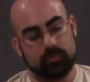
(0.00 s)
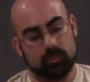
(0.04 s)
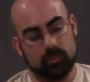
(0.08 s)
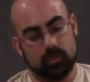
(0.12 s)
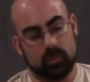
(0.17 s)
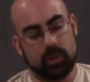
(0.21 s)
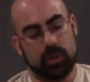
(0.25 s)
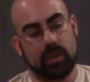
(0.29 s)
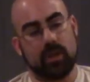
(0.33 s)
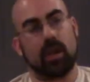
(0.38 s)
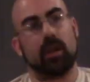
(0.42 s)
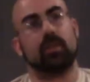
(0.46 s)

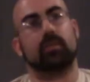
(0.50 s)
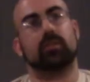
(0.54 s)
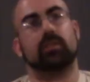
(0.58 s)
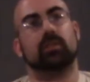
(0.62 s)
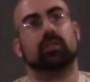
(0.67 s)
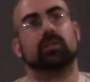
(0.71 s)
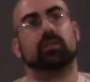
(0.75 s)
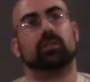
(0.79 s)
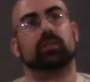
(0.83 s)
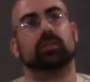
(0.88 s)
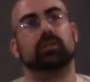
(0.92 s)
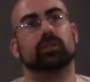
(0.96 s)
where you have the
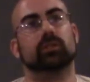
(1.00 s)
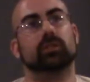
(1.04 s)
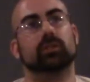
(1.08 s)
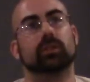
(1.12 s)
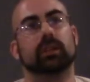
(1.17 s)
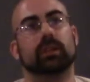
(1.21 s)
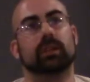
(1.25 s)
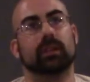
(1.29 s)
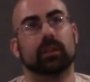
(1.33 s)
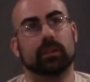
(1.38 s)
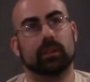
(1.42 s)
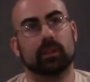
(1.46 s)
screw
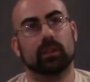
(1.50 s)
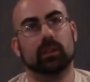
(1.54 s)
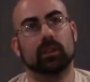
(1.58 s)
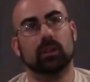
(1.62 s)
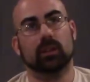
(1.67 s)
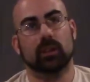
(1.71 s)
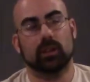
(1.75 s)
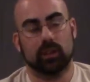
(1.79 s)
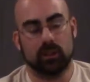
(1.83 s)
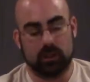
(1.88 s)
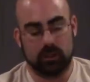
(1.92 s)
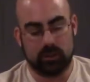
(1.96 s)
here.
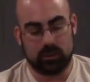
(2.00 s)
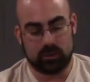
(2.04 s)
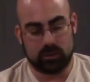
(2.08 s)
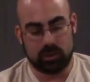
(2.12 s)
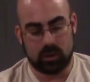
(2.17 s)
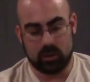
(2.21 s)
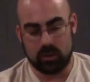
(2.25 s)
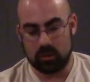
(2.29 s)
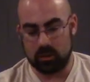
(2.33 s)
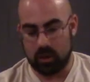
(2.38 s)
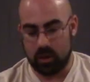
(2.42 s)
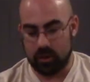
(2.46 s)

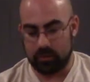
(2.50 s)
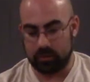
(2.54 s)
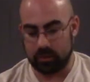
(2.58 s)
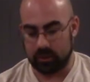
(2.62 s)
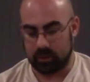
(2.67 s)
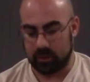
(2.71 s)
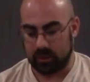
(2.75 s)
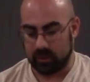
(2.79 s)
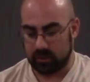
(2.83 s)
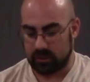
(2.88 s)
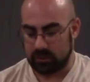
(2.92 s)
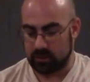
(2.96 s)
So
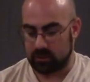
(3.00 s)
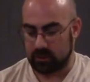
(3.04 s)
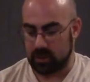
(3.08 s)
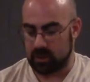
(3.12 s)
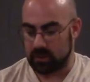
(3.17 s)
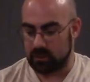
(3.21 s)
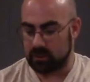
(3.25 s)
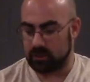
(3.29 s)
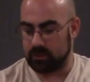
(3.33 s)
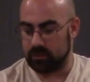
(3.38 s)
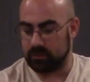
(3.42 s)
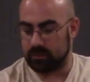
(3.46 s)
everything is
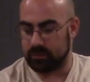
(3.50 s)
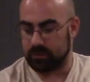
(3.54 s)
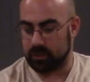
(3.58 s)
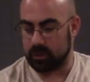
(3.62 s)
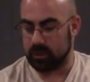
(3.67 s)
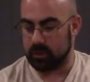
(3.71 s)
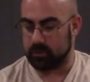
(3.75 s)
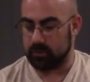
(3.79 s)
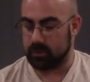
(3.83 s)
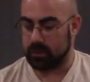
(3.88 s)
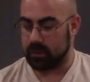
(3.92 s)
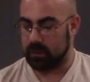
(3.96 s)
nice and
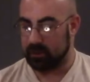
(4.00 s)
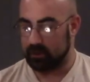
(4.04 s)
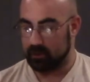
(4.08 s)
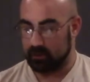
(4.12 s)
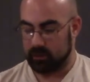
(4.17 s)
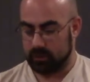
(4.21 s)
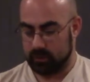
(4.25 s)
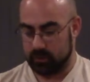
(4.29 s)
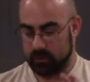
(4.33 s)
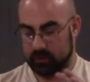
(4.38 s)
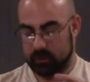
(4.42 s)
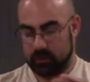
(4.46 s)
firm
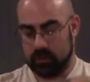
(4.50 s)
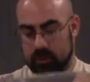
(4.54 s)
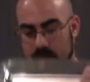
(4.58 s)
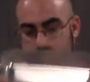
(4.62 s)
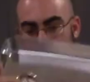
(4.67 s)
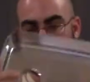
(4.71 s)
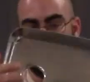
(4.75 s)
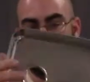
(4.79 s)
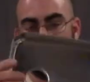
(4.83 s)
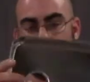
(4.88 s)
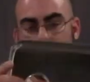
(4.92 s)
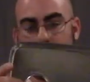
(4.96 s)
there.
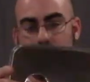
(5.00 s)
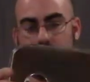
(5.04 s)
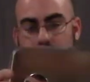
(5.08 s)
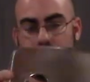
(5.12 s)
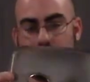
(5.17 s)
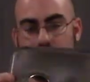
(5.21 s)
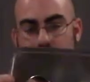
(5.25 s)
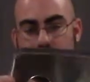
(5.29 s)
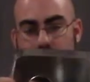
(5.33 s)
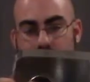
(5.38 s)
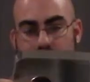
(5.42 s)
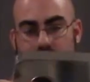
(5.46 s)
And
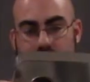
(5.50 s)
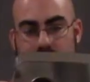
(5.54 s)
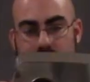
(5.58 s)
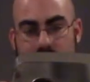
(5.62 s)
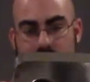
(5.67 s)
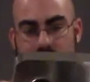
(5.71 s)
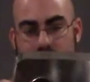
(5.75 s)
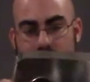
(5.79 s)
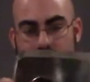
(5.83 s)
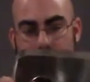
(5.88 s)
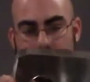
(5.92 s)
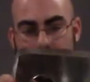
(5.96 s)
then you
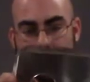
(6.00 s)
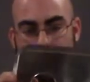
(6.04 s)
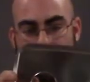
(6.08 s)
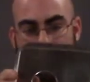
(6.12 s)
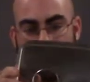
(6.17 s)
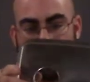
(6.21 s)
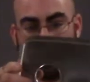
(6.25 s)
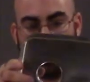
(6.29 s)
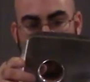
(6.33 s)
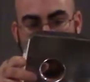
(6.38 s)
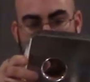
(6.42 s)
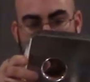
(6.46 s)
take your